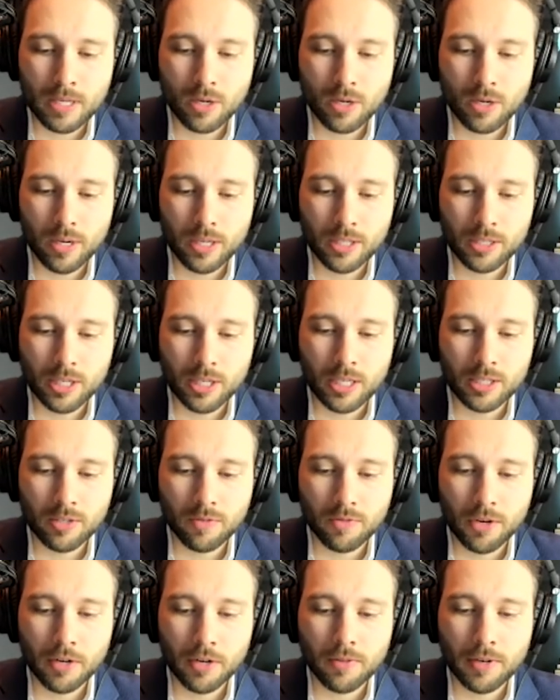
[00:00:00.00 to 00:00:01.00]
is a
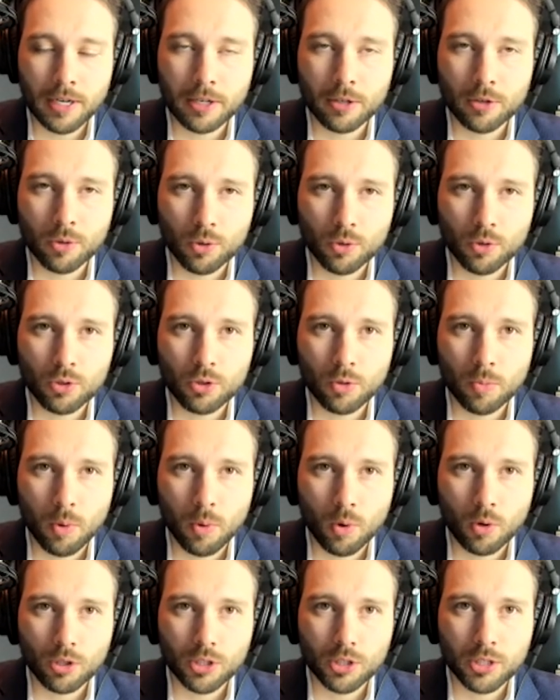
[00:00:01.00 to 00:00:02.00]
very, very crucial
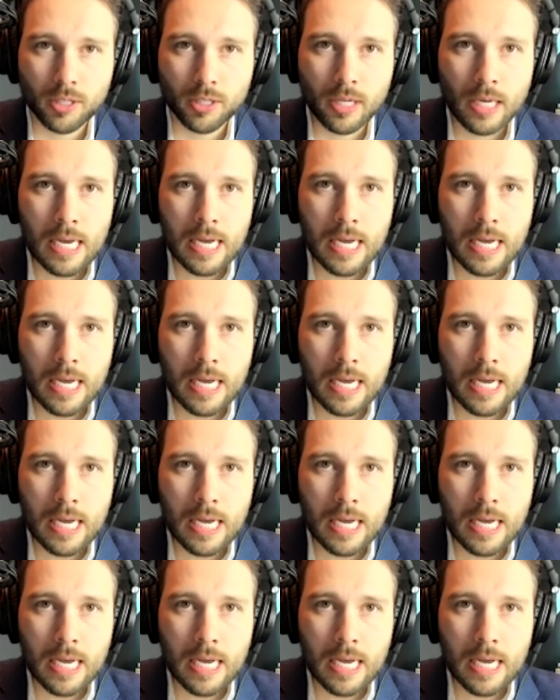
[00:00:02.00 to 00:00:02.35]
portion.